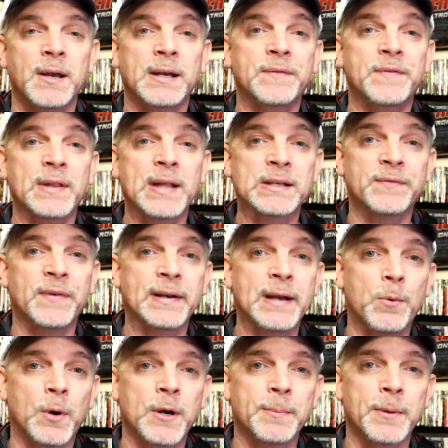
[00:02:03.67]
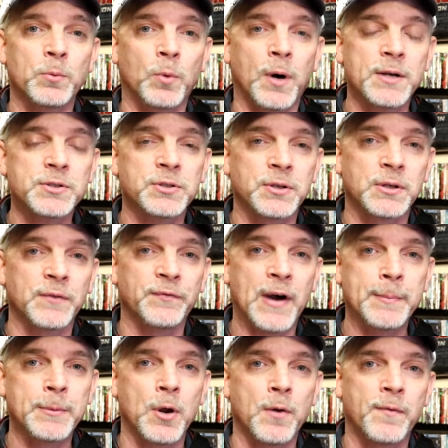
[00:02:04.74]
And if you'd like to find out what I've been watching, you can
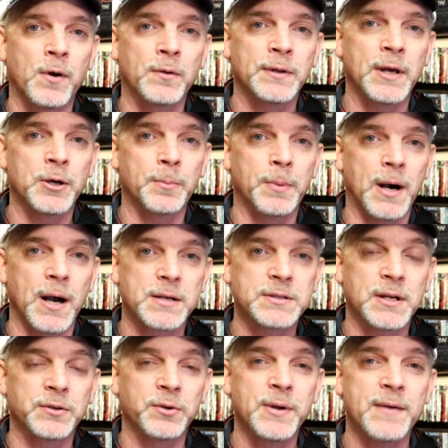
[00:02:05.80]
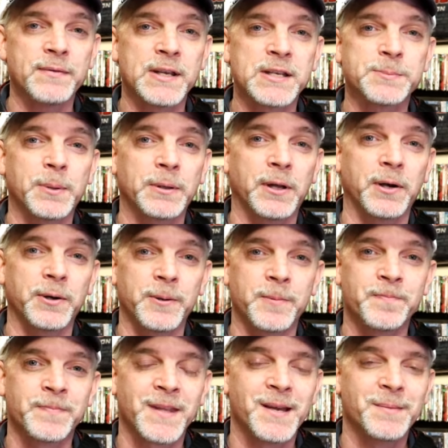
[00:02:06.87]
find me over on Letterboxd. I do have links
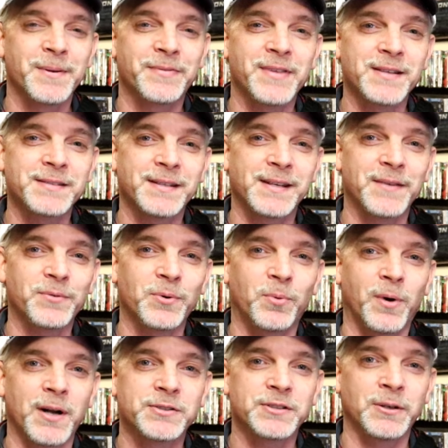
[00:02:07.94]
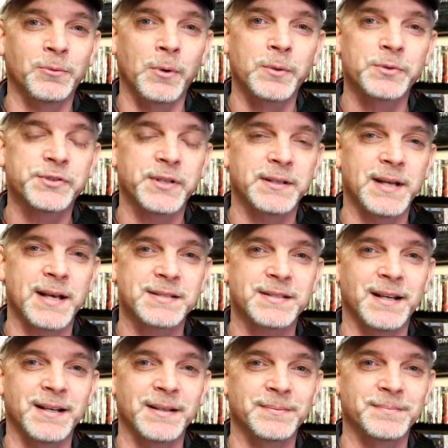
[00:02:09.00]
below. But thanks again for watching, and we will see you next
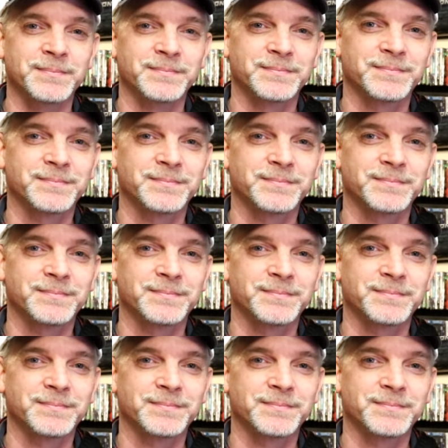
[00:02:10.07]
time.